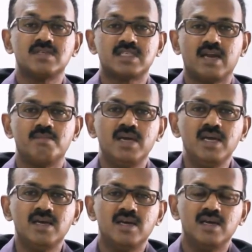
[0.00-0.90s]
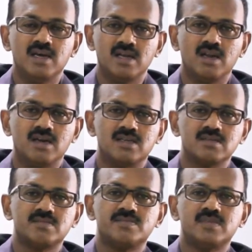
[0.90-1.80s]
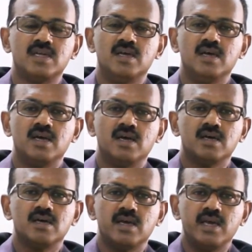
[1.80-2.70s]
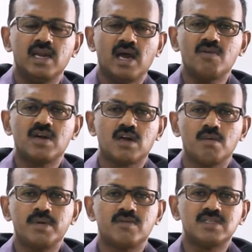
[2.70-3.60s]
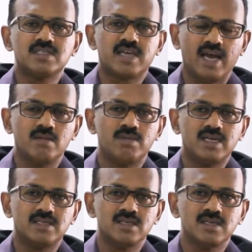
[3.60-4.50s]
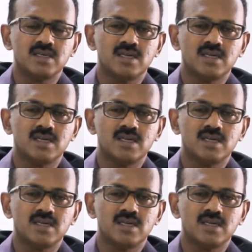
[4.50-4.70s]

which can be learned. In our topic, which is calibration,